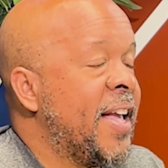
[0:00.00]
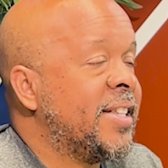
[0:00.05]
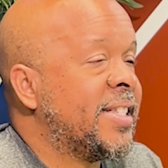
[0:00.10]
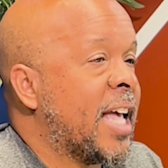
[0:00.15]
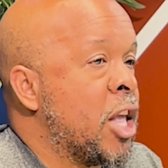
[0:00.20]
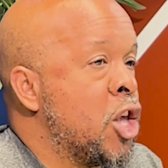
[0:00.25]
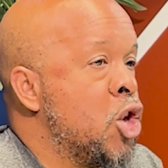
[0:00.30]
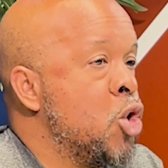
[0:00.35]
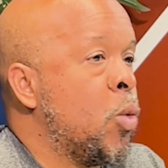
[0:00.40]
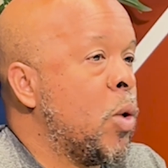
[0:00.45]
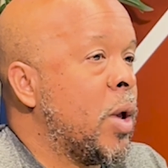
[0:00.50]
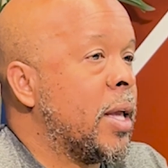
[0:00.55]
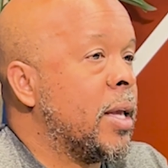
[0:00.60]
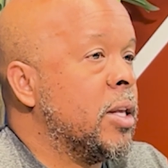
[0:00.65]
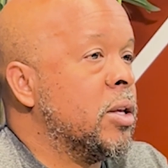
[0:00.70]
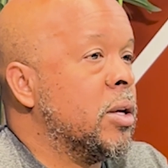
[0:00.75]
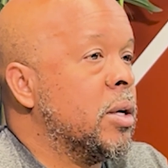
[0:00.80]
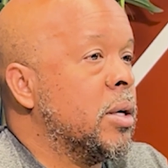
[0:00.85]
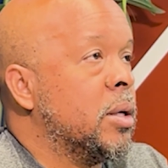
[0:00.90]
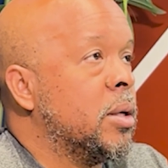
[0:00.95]
that you
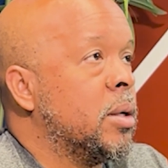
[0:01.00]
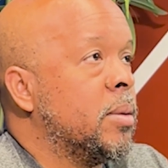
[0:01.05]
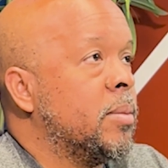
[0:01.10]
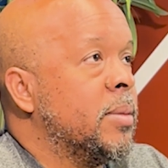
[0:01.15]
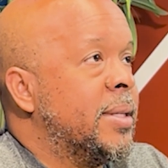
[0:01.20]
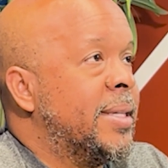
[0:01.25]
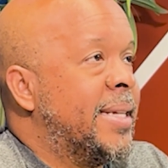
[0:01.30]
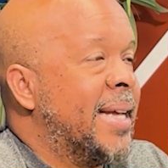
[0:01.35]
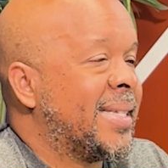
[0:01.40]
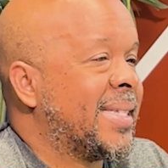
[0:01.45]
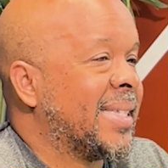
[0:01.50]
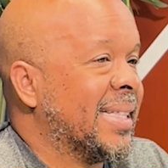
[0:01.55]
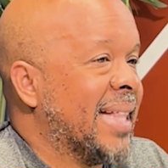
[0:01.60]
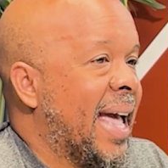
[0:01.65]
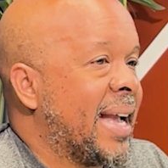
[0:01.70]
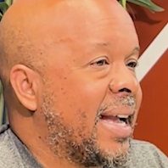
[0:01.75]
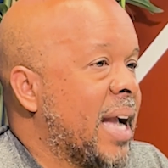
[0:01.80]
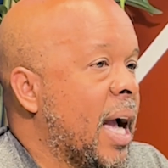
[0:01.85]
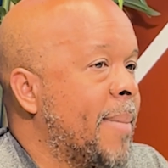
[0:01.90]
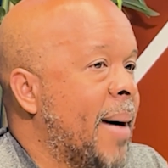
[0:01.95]

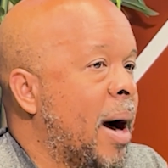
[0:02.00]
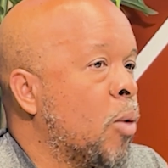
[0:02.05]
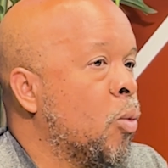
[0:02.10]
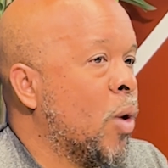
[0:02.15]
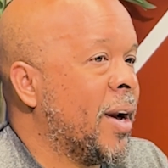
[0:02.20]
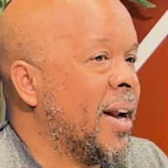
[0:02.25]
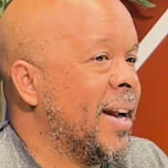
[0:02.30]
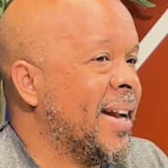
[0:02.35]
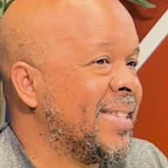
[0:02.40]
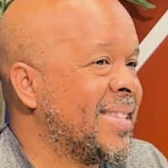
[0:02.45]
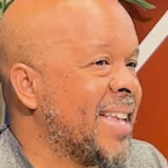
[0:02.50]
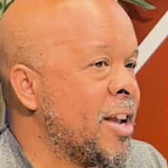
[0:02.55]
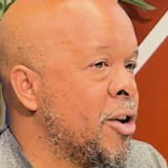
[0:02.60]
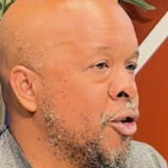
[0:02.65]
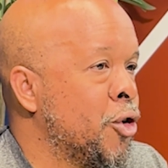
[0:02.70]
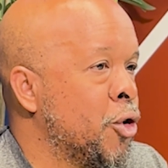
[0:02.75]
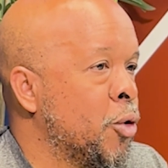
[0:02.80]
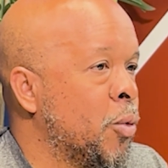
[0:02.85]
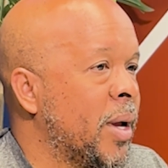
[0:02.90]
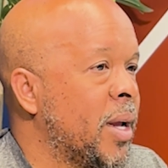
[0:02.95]
dislike about what it is that you're
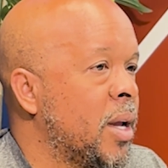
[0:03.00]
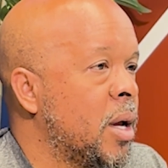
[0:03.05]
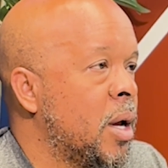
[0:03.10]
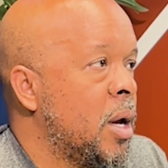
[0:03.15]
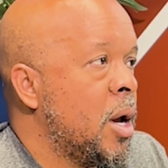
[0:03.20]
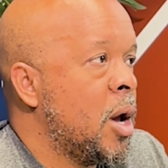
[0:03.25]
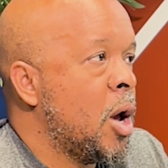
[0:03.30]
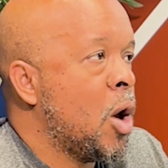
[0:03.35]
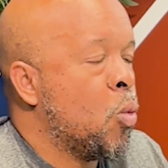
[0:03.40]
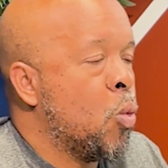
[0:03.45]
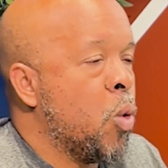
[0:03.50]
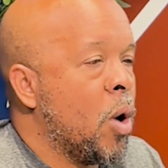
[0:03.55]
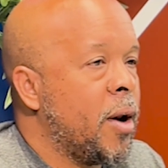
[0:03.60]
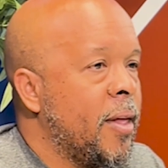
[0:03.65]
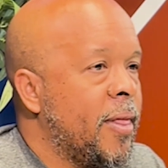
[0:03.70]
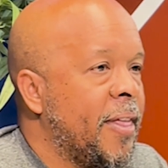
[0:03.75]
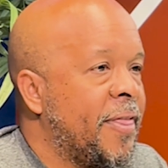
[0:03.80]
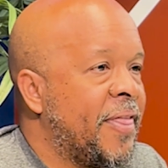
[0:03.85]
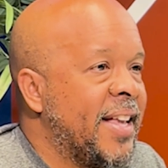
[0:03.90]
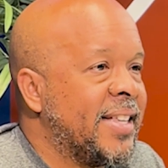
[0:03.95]
doing? What are
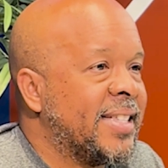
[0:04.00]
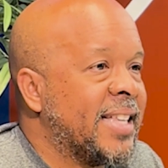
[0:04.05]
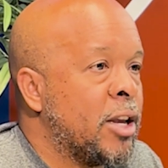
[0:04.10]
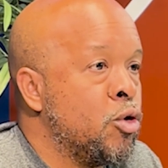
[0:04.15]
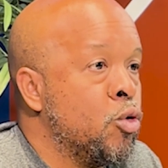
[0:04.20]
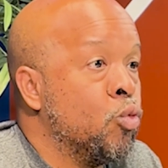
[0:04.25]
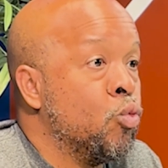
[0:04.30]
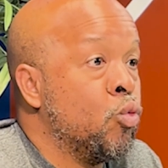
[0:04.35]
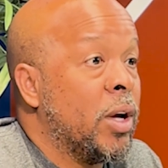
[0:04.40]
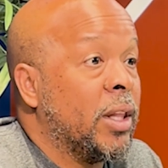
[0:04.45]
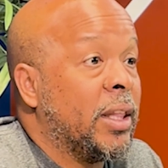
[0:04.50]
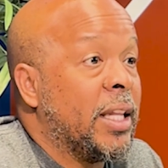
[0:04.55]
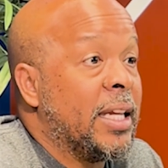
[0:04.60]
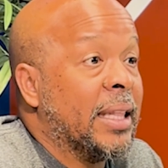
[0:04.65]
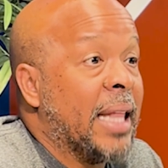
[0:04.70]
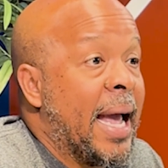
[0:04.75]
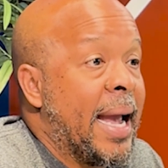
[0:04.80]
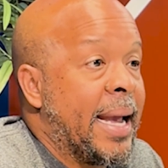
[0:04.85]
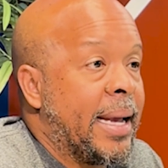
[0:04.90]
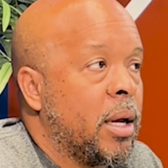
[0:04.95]
the things that you really
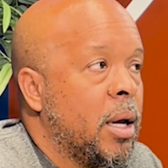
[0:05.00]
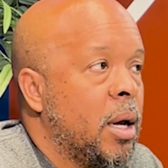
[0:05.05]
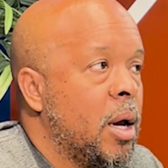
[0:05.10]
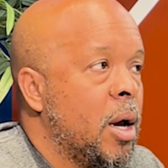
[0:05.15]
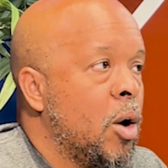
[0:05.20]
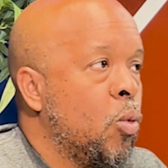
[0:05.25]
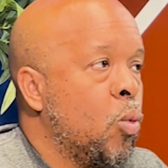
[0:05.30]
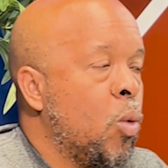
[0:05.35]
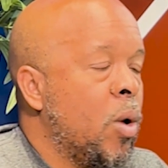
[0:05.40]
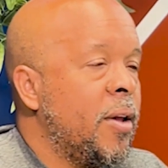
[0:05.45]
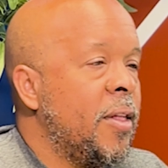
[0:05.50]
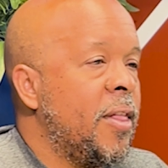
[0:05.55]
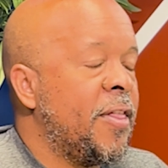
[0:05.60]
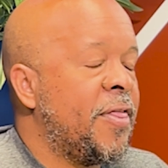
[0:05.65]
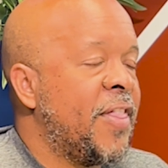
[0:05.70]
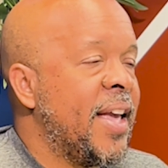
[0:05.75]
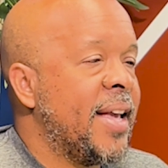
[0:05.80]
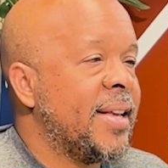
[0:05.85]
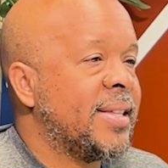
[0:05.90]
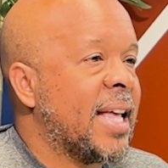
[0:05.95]
like? What are the
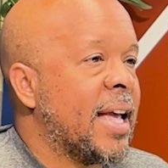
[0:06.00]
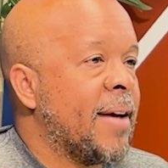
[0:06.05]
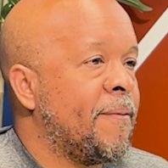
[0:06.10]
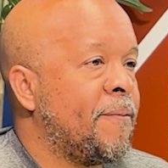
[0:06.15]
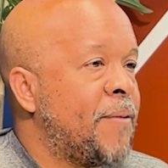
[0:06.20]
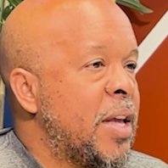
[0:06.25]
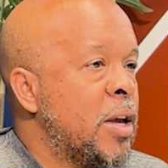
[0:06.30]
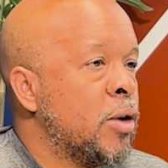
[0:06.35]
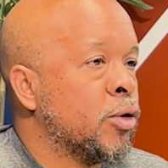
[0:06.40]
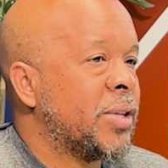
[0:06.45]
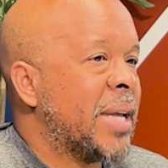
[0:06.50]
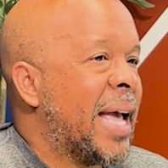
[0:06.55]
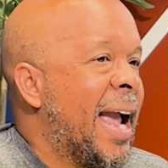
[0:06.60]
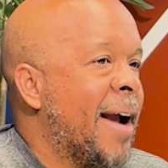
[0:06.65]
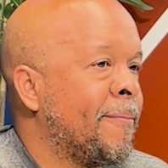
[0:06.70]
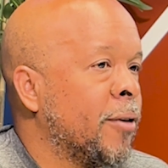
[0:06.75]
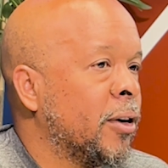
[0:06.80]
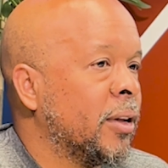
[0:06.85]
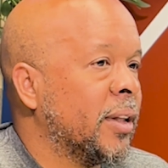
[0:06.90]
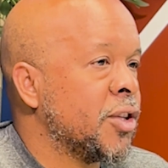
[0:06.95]
things that feels
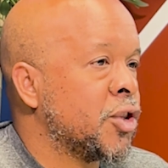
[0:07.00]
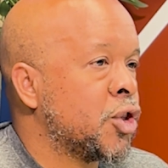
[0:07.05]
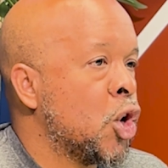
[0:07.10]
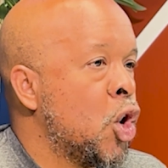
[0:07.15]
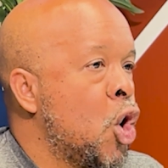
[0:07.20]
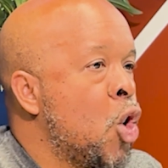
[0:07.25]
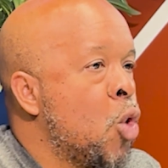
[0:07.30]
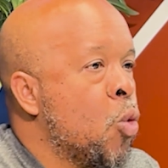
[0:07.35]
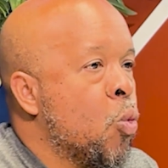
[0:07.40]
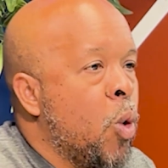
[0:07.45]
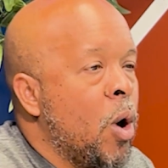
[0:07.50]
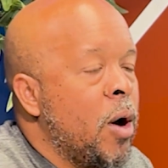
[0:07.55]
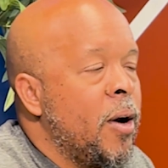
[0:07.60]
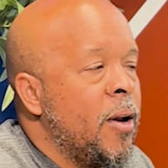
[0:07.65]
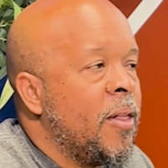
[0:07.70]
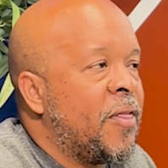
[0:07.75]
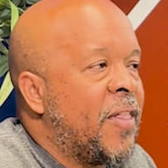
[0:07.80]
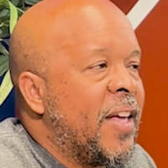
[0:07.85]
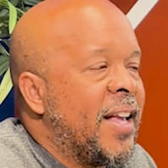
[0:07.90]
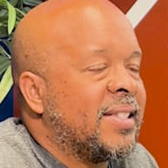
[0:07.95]
effortless? What are
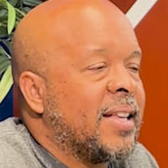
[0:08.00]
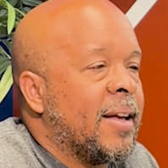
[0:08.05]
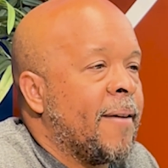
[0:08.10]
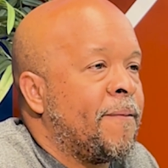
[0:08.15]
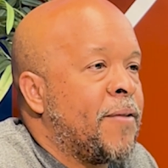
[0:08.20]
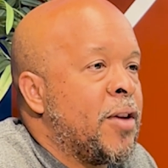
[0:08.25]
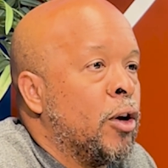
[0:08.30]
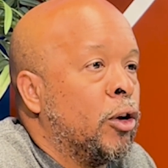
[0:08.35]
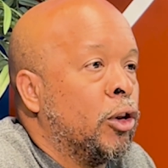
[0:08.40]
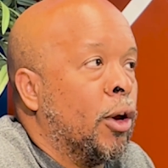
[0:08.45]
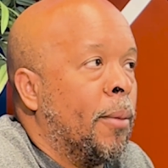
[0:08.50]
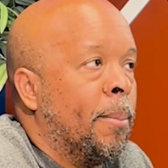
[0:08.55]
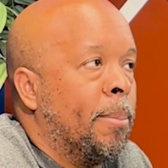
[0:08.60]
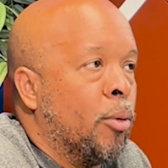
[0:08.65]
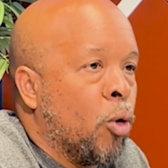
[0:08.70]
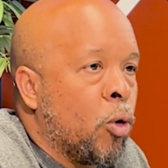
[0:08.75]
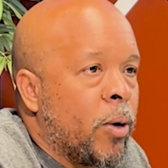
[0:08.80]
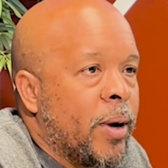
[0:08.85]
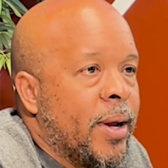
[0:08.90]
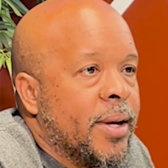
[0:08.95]
the things that feel
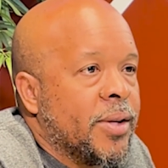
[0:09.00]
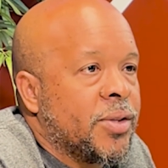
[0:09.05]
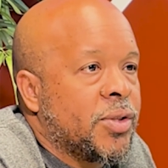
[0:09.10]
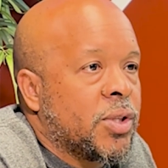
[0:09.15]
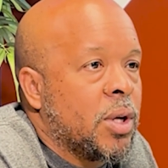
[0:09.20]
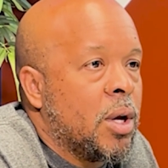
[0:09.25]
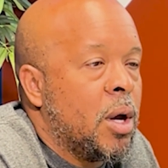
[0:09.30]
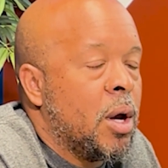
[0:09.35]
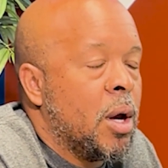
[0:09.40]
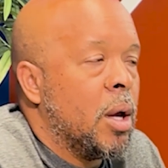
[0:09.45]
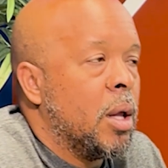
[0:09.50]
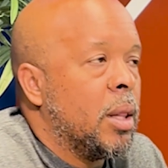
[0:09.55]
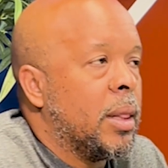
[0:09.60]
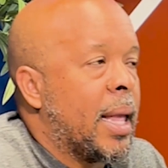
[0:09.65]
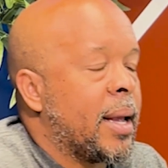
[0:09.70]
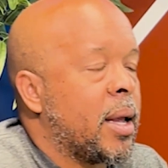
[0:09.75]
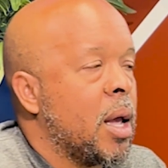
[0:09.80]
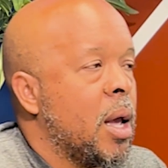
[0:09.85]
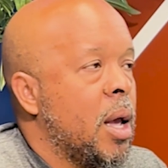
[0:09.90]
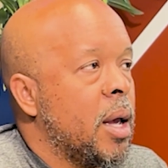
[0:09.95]
laborious?
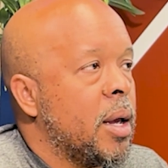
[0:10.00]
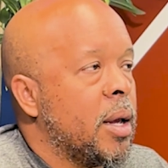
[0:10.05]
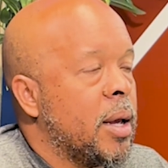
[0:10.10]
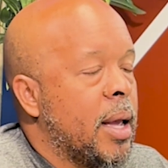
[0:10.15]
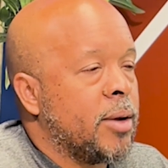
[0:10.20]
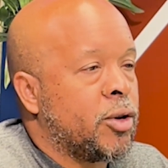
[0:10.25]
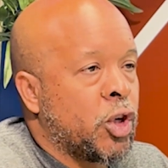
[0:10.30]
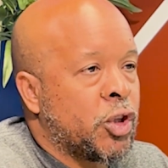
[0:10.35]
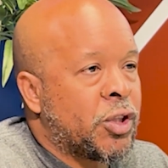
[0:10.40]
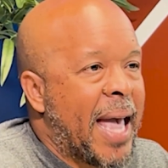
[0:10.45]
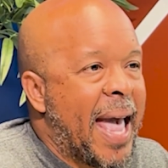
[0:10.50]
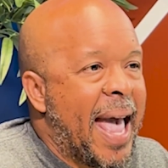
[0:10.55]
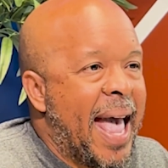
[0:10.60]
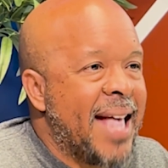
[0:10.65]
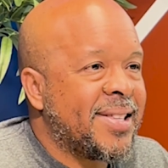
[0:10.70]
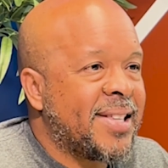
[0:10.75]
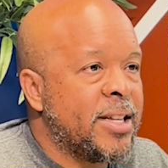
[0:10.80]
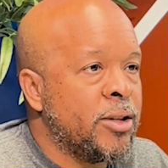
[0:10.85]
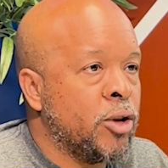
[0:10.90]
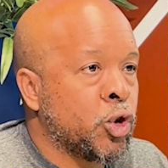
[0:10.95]
Like just
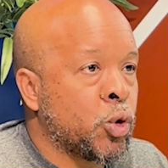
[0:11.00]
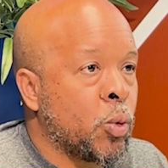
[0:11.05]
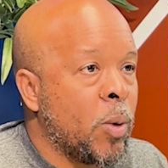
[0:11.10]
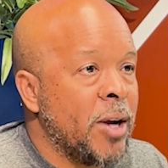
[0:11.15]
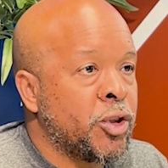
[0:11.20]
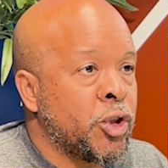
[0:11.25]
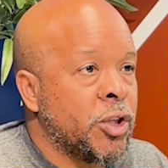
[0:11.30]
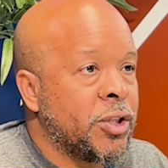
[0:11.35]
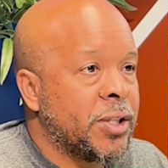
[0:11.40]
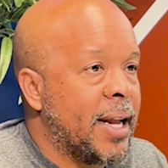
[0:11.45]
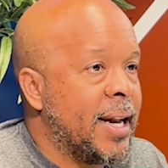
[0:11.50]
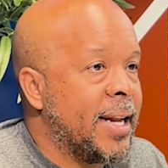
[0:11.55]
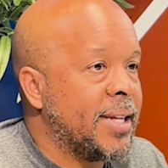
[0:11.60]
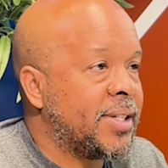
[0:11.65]
asking those questions and then